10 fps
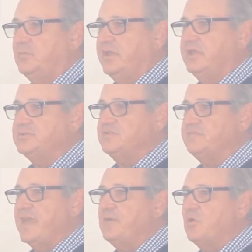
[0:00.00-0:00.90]
Because
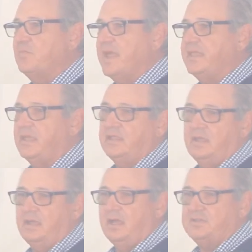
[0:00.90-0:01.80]
if they were making
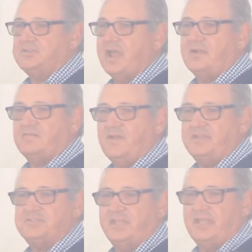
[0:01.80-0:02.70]
a
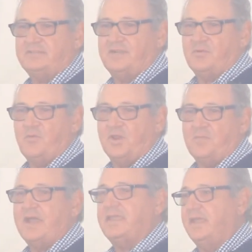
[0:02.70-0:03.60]
sacrifice to get to every one of
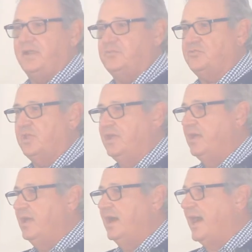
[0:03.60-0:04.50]
my games,
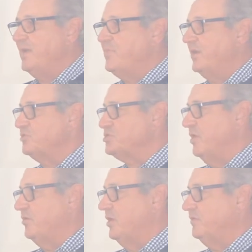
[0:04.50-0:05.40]
I better
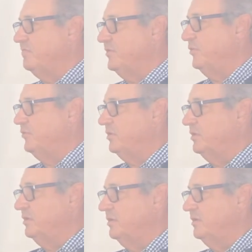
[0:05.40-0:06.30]
show it on the field.
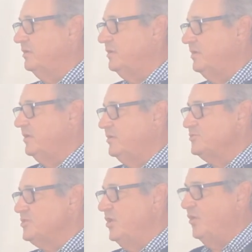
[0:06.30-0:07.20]

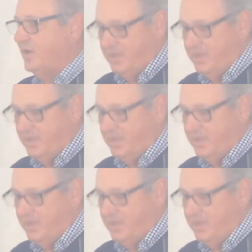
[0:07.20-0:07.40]
So,